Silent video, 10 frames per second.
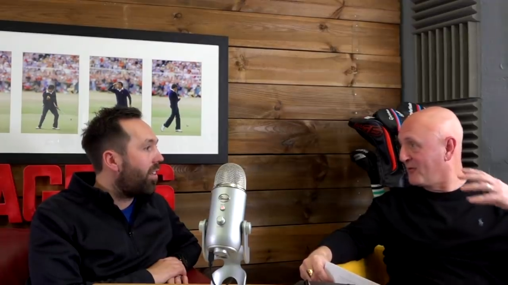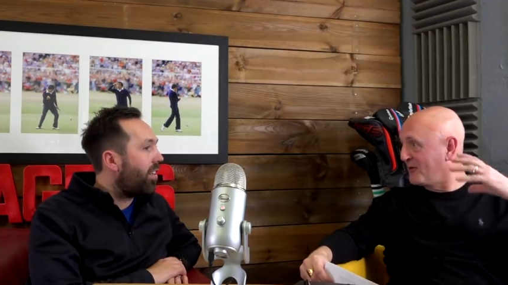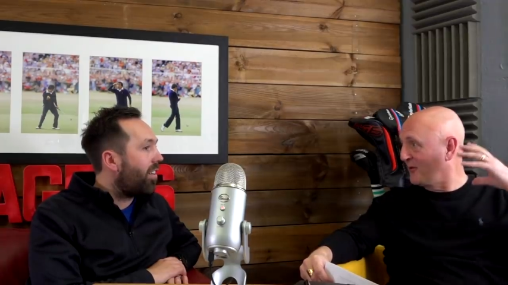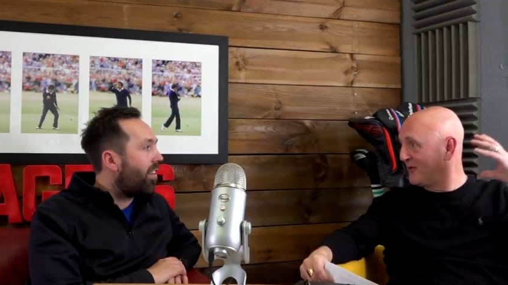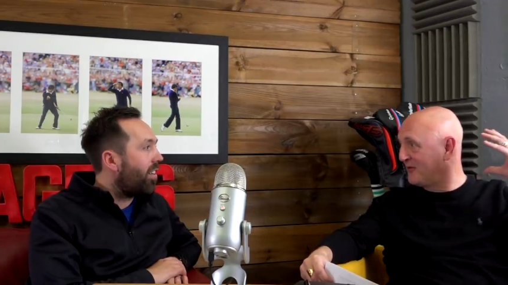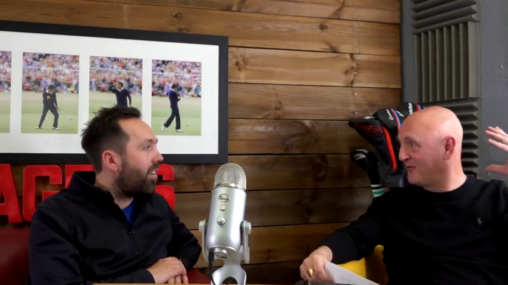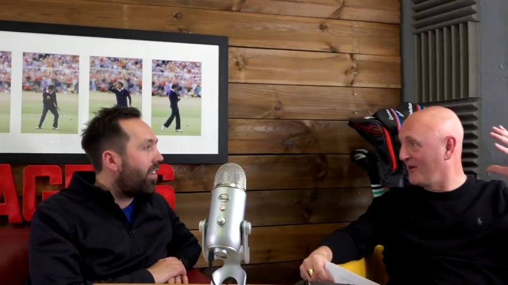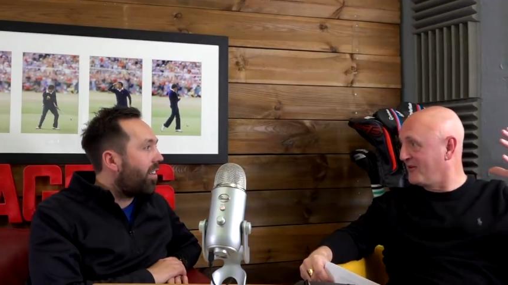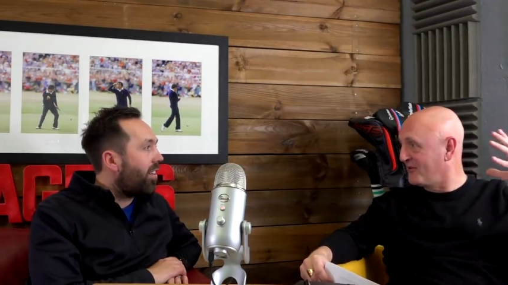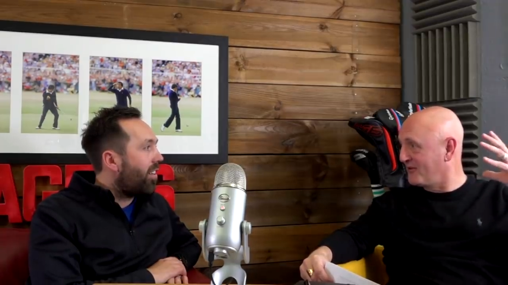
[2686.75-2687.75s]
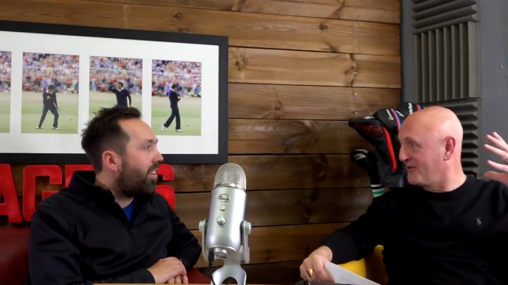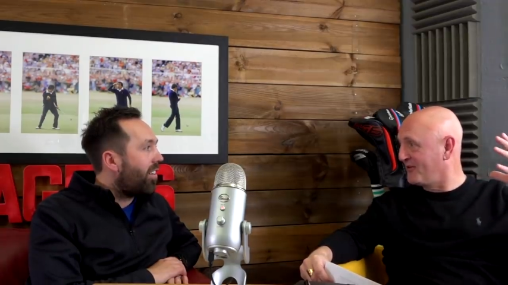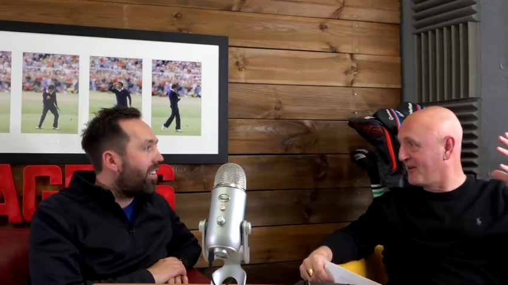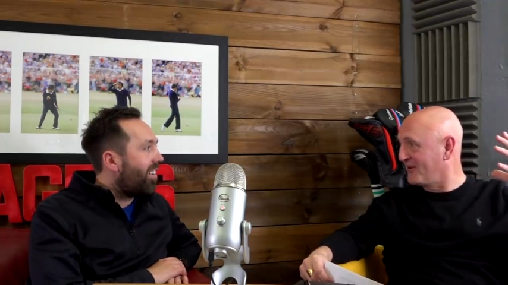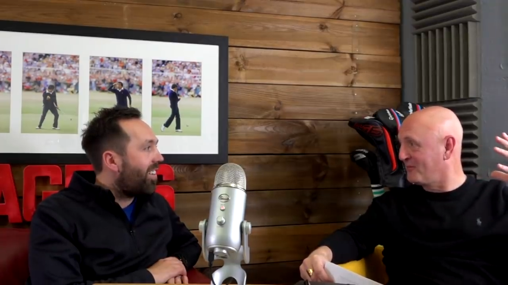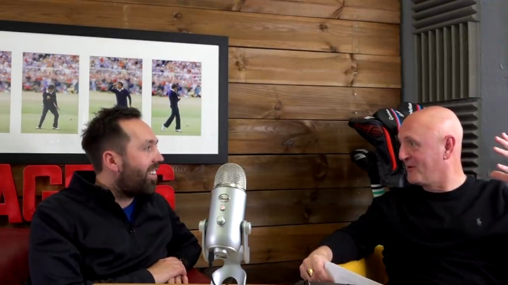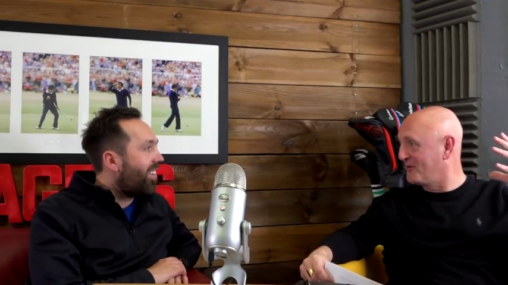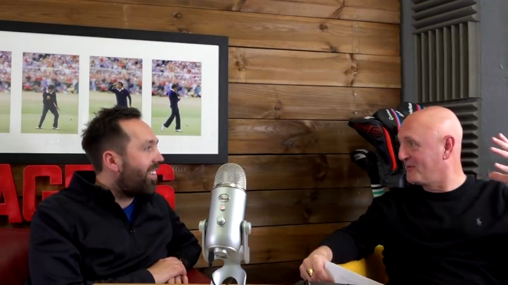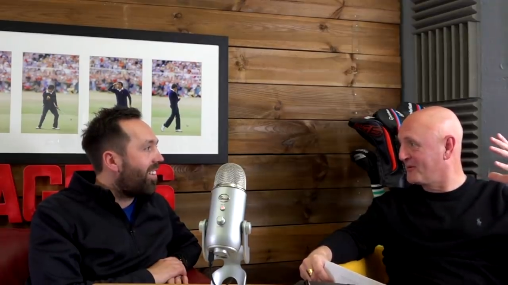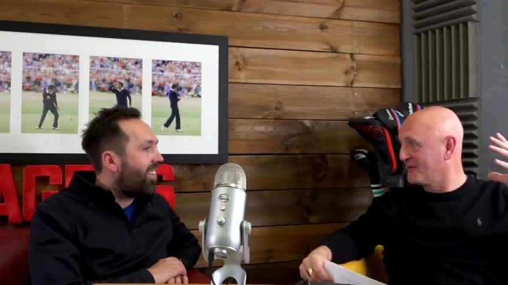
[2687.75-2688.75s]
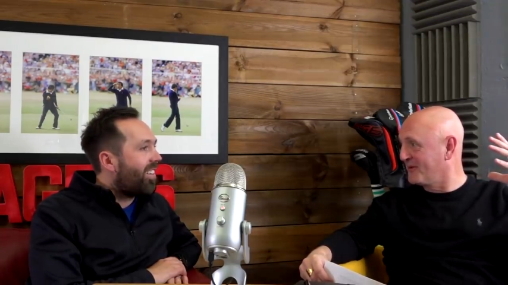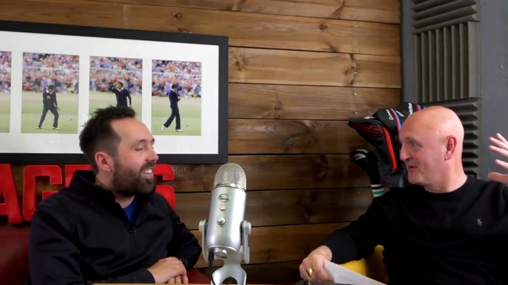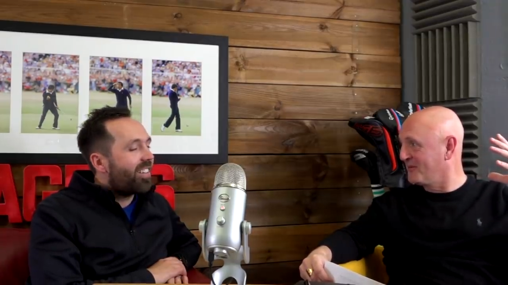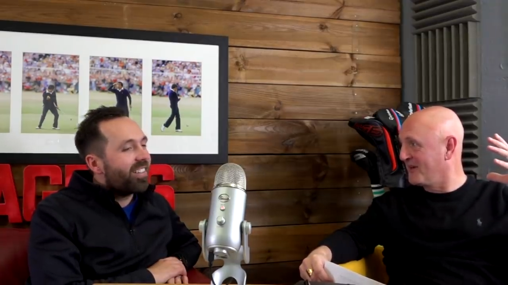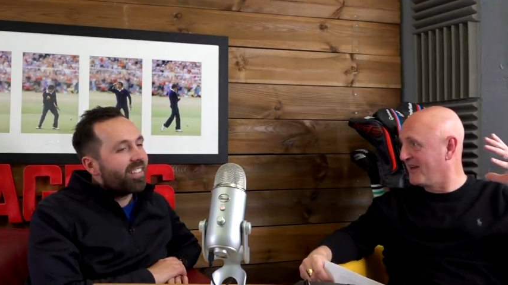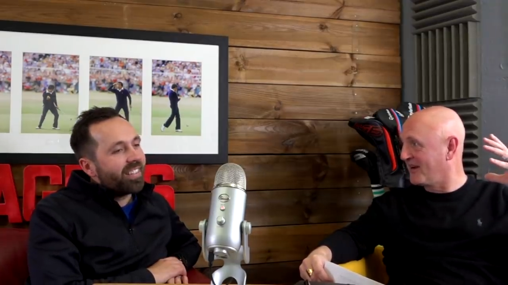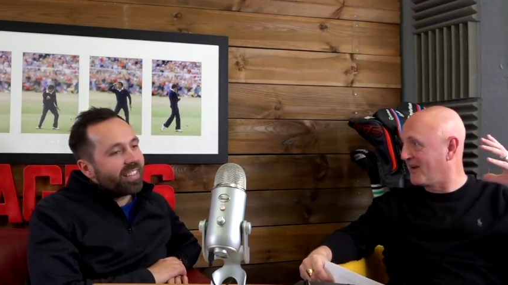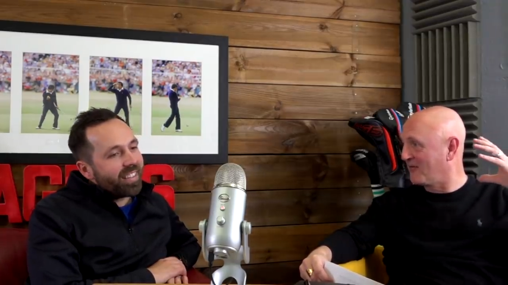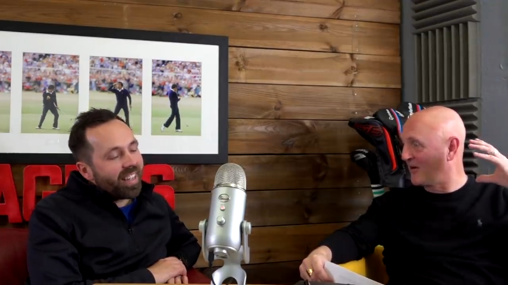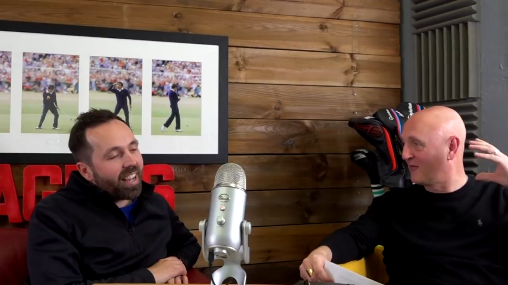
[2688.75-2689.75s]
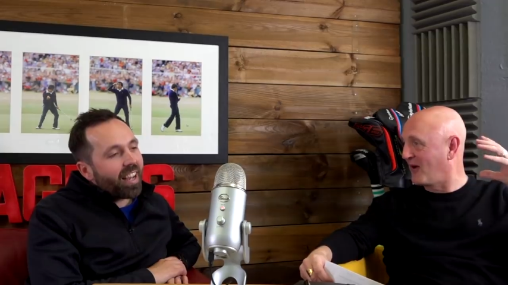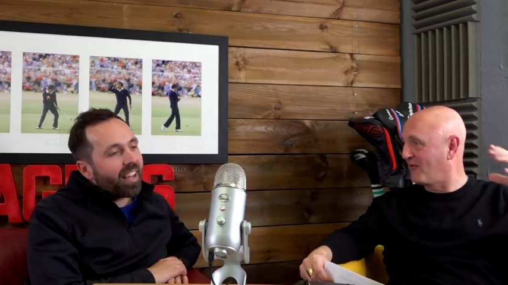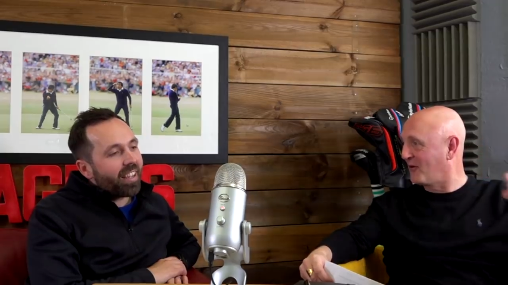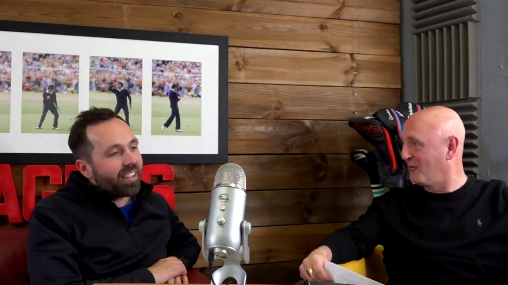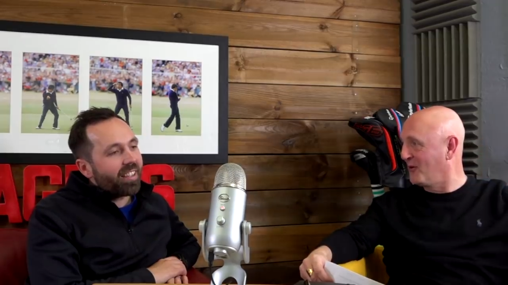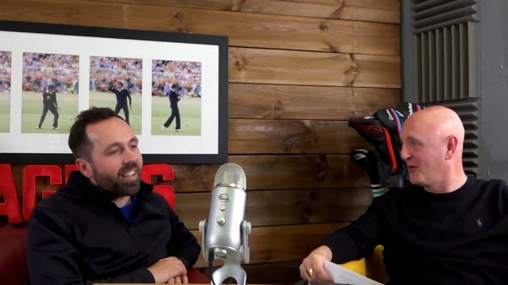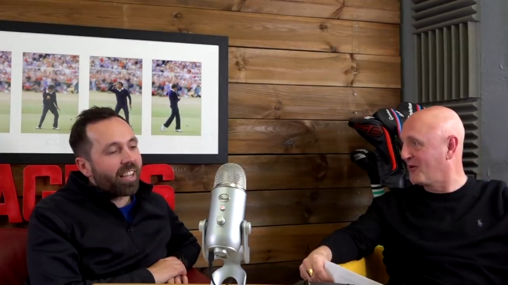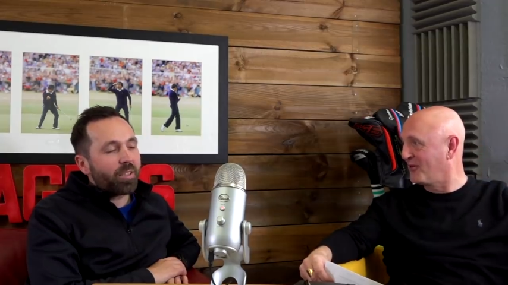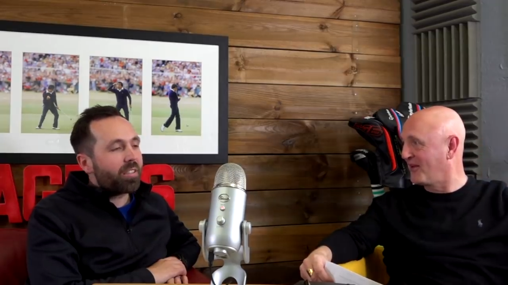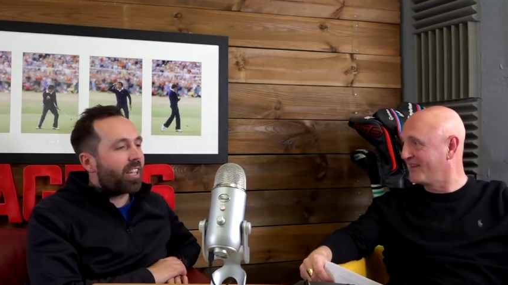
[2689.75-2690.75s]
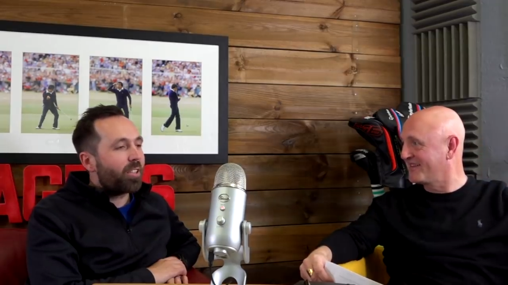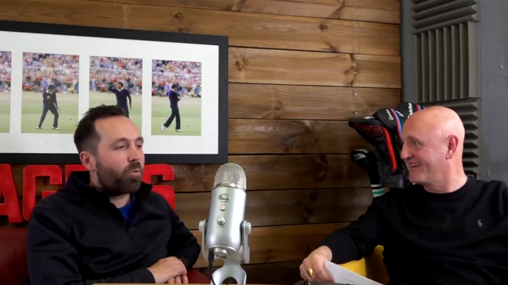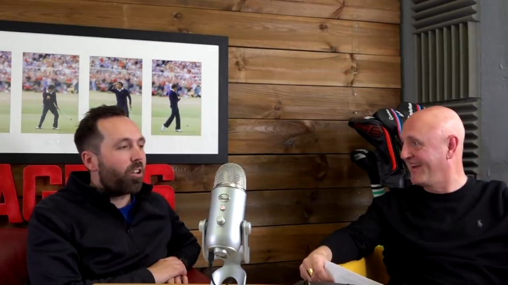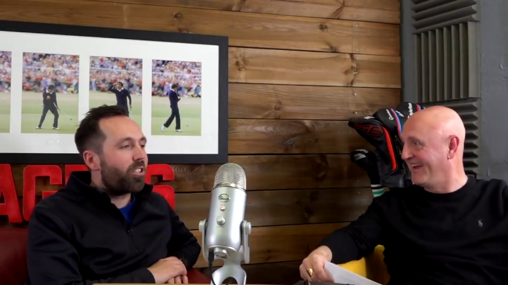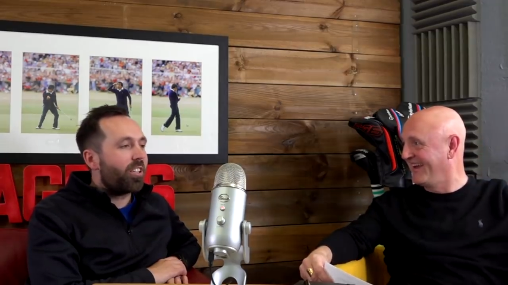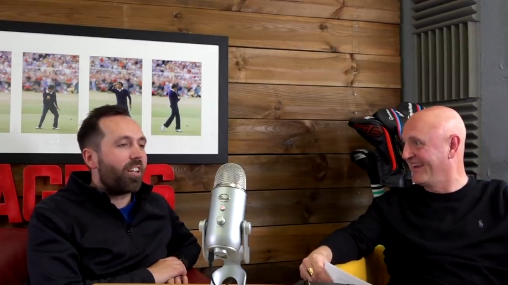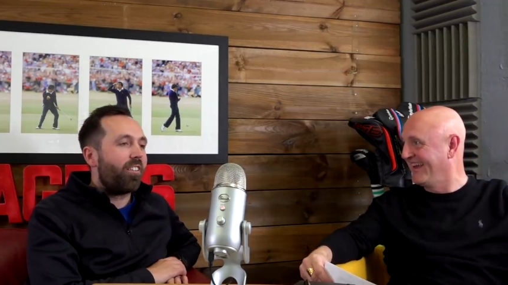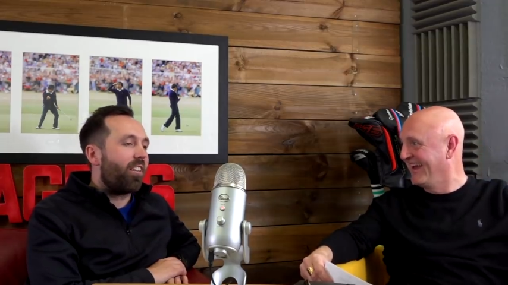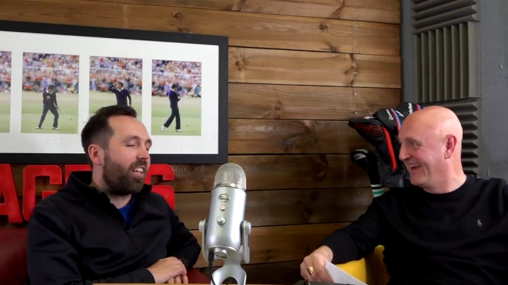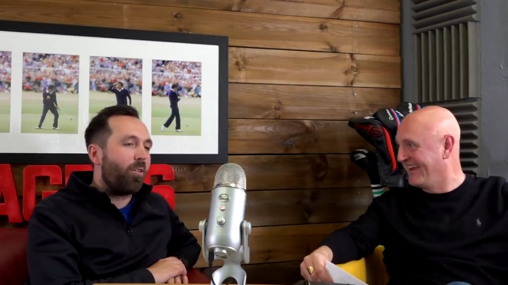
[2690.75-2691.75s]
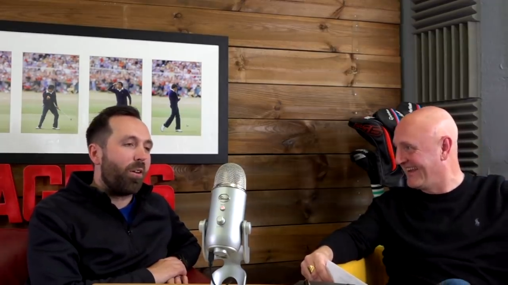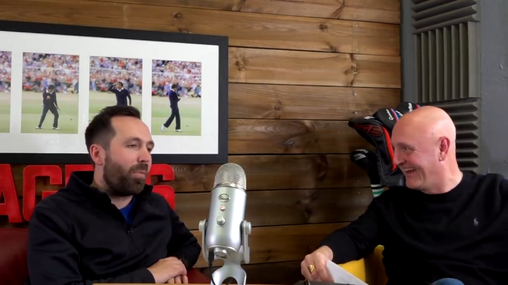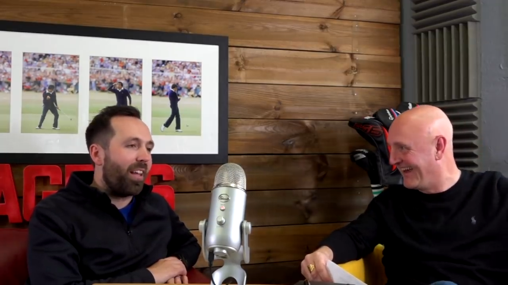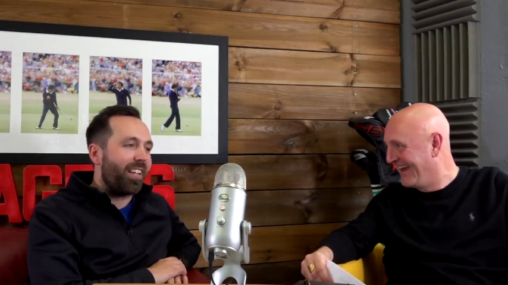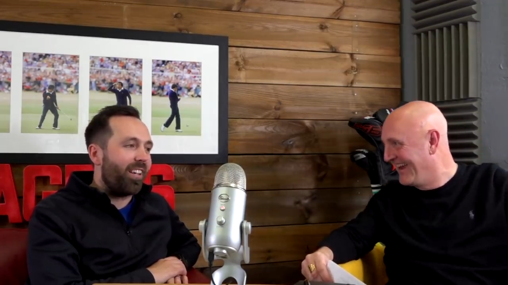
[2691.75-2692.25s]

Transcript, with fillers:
Speaker 1: I've always got this face that suggests miserable. Do you know what I mean? I've, yeah. I've, I've, got to work I on sometimes that. watch him go, I don't want to